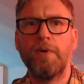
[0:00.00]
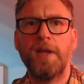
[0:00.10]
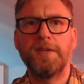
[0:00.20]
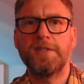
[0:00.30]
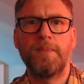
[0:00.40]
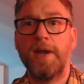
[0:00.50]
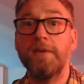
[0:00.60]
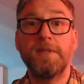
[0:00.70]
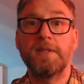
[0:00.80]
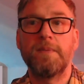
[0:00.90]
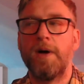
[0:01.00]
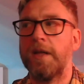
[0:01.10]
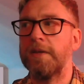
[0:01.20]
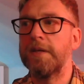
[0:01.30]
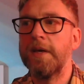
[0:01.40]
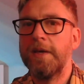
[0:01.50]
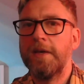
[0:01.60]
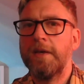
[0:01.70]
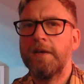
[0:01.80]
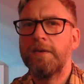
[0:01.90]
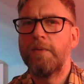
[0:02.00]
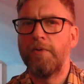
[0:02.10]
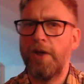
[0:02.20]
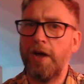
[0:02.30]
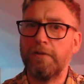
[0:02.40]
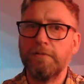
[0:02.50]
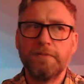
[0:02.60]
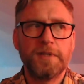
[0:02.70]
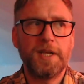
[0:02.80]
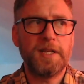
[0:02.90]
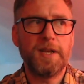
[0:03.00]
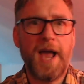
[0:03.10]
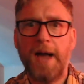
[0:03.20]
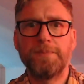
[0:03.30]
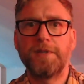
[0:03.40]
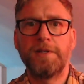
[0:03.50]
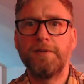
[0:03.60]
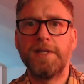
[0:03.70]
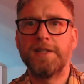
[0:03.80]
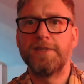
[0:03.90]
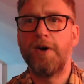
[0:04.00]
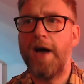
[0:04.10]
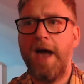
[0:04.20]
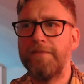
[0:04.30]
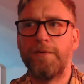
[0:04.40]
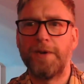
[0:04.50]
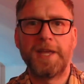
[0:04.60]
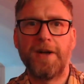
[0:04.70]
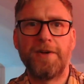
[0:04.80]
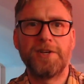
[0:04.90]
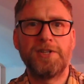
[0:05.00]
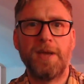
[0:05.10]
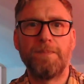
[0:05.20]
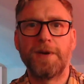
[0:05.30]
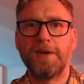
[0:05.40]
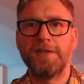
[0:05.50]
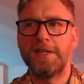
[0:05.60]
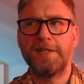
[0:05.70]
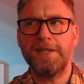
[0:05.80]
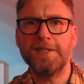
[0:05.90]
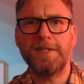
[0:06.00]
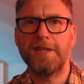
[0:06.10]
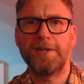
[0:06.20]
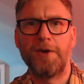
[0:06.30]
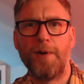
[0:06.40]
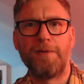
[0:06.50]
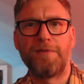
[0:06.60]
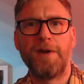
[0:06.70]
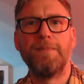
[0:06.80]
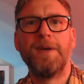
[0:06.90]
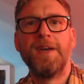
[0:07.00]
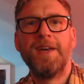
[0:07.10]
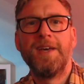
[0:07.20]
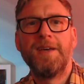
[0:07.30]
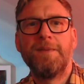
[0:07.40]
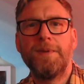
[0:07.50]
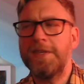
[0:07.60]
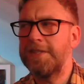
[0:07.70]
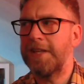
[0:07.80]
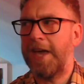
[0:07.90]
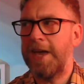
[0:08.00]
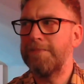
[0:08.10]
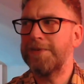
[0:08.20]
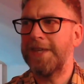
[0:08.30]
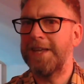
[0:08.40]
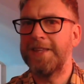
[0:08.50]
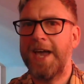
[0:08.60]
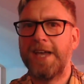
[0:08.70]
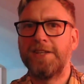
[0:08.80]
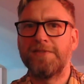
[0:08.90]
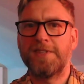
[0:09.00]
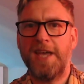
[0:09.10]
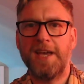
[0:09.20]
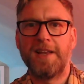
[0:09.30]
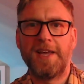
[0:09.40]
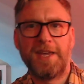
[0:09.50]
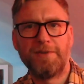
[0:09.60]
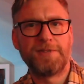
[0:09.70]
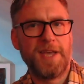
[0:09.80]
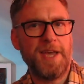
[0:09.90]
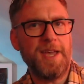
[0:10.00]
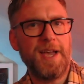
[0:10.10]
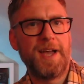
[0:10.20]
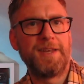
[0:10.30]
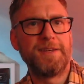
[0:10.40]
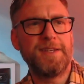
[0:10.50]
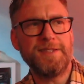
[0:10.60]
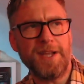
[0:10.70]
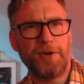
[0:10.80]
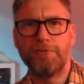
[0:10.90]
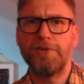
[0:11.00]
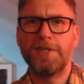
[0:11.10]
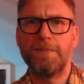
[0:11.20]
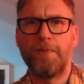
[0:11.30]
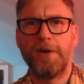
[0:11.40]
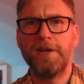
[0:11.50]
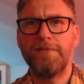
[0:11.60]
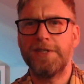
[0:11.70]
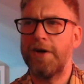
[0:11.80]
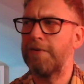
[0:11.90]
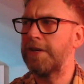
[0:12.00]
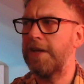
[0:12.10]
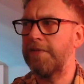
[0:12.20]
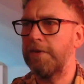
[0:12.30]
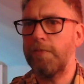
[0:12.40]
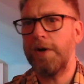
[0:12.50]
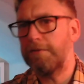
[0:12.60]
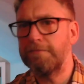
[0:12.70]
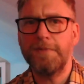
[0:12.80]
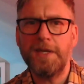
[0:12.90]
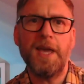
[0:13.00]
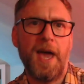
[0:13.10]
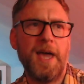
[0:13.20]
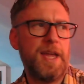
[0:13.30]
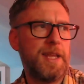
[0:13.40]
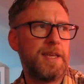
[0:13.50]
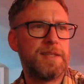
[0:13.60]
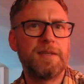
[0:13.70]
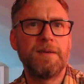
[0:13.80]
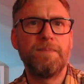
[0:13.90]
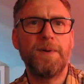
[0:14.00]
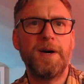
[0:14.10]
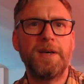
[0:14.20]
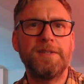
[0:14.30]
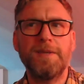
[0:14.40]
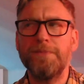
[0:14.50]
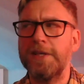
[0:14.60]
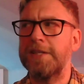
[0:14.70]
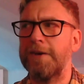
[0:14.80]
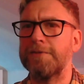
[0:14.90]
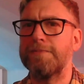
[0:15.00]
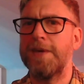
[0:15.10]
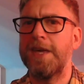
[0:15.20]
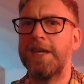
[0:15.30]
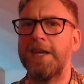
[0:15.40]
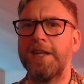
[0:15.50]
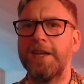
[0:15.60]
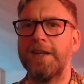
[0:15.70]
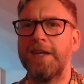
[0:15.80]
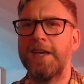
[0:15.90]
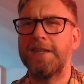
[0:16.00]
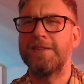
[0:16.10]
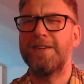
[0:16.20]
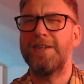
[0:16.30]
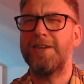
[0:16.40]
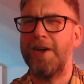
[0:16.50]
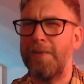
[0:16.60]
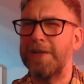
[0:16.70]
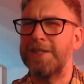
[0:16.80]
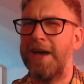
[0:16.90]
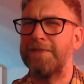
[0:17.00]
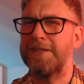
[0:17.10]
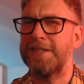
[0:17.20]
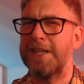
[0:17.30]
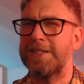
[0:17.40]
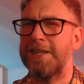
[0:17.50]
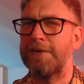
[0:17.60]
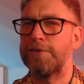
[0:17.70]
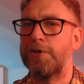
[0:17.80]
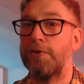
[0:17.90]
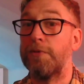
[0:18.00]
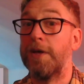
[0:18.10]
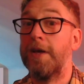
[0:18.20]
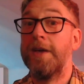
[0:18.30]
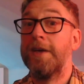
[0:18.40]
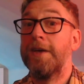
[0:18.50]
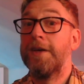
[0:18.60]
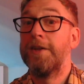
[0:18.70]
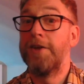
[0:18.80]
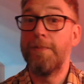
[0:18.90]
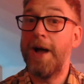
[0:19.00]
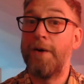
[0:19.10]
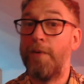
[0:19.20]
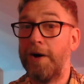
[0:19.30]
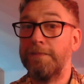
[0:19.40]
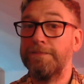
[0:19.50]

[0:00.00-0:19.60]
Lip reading: under someone else's command? Well, no, Gideon absolutely does not ever want to get on a ship because it doesn't tend to go well for him. But this is a game set in the age of sail, I hear you say, and isn't that contrary to the point of this whole endeavour? Well, yeah, it is, but something tells me Gideon is going to have to set sail soon, no matter what.